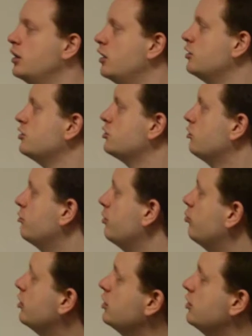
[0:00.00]
So we
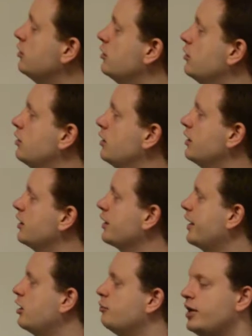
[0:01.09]
would
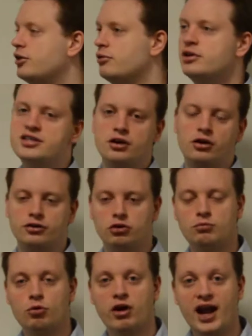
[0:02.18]
get a better result or
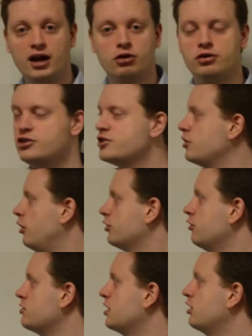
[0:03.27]
more accurate result
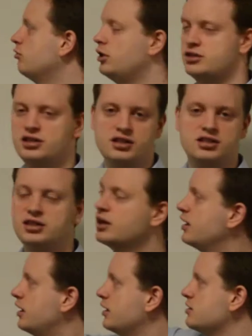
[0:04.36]
using the Wald statistic
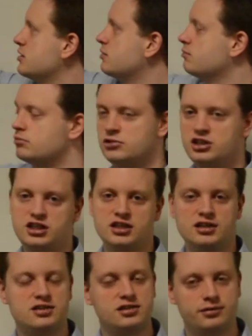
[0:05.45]
than this t-test.